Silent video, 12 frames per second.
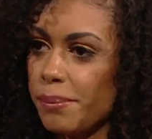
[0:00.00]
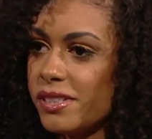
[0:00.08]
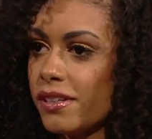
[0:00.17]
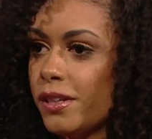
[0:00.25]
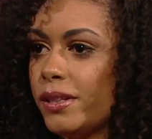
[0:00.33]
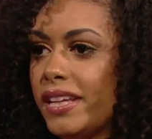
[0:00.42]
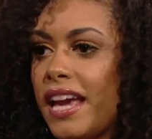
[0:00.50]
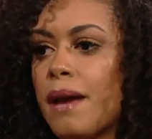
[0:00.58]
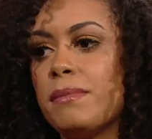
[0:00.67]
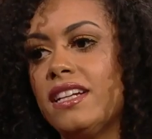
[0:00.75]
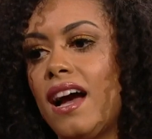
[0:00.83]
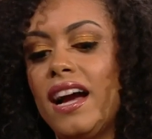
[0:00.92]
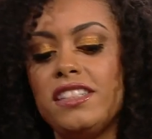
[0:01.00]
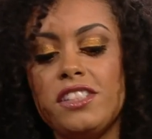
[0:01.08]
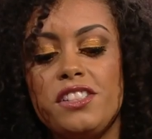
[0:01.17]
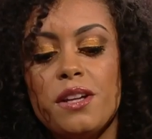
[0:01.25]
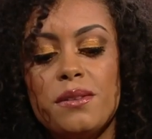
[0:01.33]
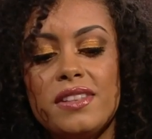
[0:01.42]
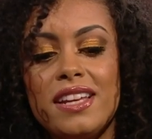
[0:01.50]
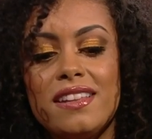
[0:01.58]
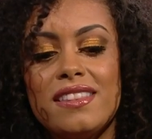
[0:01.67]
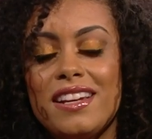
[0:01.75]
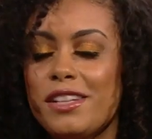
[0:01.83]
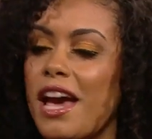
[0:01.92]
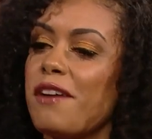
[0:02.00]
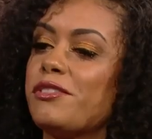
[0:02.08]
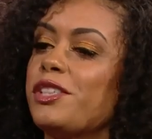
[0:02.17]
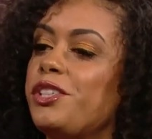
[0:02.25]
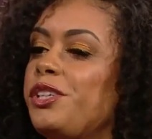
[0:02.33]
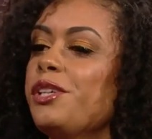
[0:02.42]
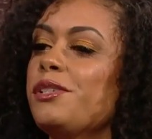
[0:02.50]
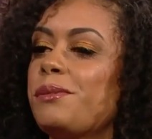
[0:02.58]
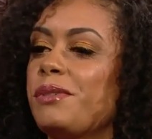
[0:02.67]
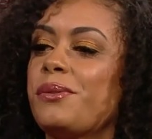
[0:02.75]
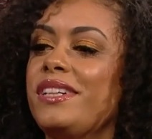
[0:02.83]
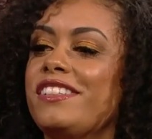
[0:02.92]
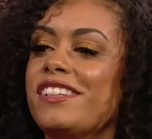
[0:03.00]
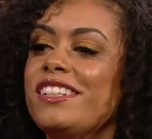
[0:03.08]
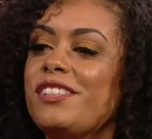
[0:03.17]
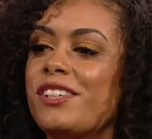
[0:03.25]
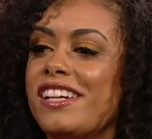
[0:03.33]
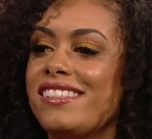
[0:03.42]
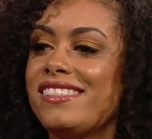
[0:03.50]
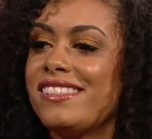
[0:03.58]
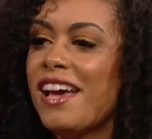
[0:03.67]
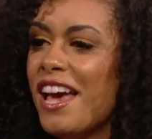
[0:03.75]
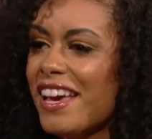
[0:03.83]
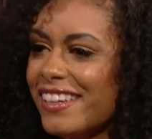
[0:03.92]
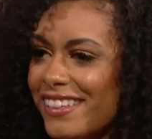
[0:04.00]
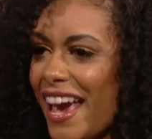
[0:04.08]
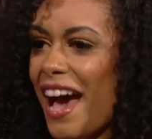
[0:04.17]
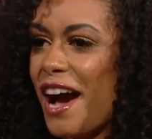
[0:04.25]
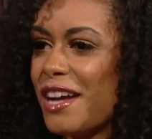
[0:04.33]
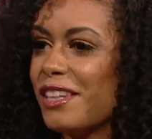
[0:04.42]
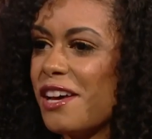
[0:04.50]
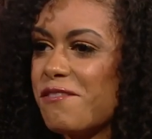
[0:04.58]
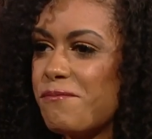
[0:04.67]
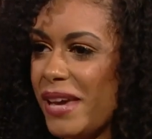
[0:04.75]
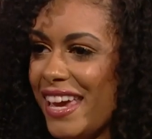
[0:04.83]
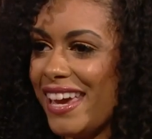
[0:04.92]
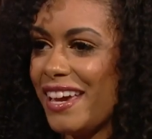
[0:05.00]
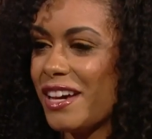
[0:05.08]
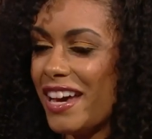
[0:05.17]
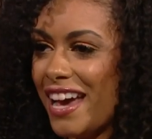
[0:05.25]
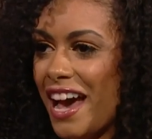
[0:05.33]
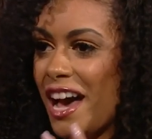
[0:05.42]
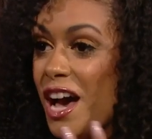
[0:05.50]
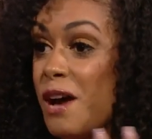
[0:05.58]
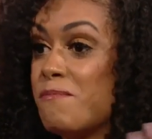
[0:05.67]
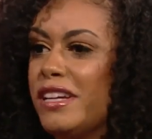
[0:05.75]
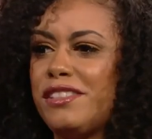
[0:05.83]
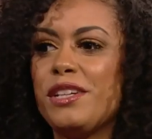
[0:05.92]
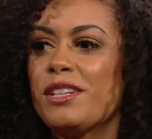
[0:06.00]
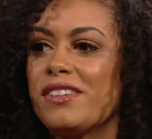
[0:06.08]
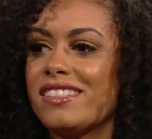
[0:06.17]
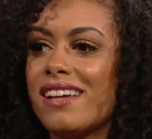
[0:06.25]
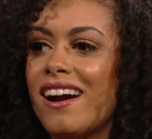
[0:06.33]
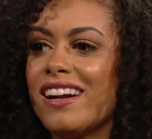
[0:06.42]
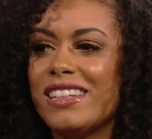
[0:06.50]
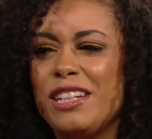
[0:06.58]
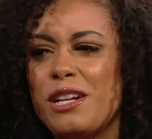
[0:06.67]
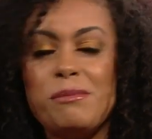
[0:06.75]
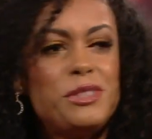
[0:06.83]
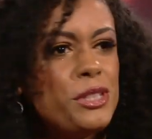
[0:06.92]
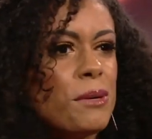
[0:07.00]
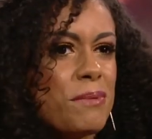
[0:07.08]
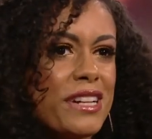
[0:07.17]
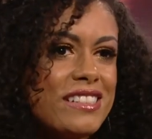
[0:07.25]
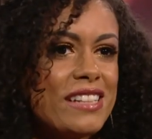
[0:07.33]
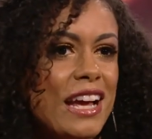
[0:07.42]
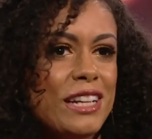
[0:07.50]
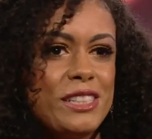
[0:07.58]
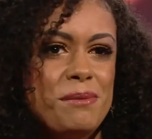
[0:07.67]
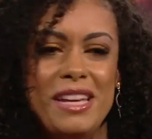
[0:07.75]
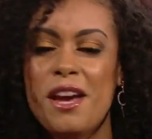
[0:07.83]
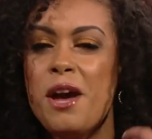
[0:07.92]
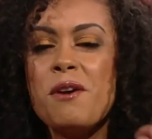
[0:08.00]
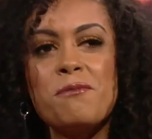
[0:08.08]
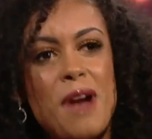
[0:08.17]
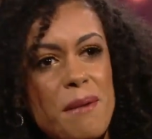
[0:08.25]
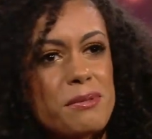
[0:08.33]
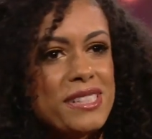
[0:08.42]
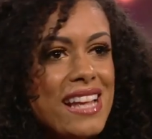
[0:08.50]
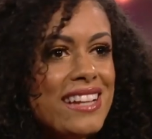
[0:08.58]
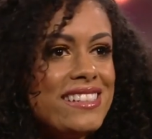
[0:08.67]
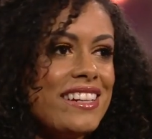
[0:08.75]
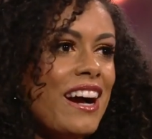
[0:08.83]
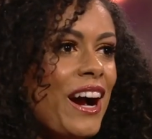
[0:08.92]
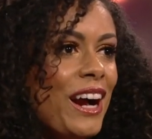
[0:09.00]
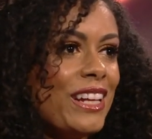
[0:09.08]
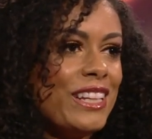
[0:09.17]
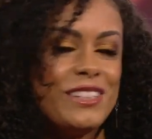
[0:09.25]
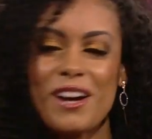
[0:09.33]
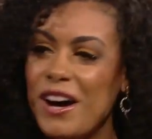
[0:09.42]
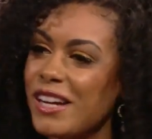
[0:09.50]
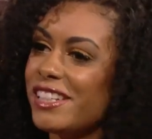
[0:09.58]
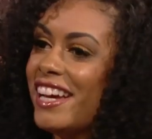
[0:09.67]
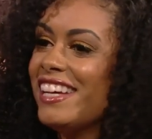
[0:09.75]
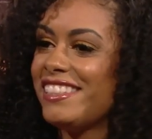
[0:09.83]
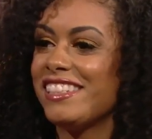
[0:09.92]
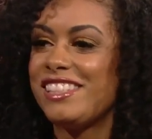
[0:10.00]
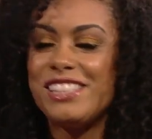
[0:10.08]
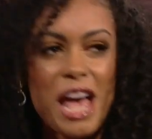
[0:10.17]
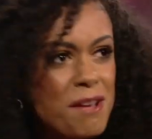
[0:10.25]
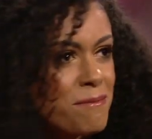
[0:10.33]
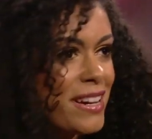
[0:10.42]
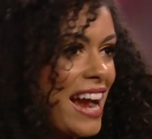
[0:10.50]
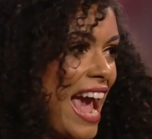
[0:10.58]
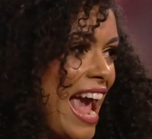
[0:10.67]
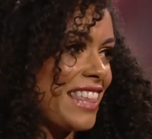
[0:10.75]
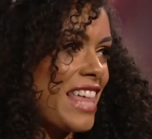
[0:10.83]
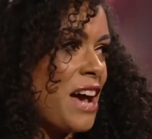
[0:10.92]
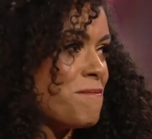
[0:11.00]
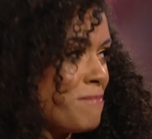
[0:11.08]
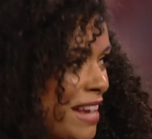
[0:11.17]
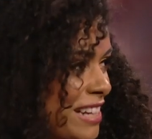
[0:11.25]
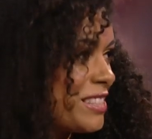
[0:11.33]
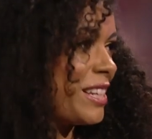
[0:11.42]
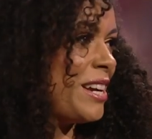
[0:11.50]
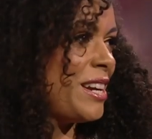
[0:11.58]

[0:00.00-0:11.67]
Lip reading: Absolutely. I mean, I just don't think that you have to choose between your interests. Yeah, I love being a Miss Universe Ireland, and I'm super excited to be representing Ireland on December 8th at Miss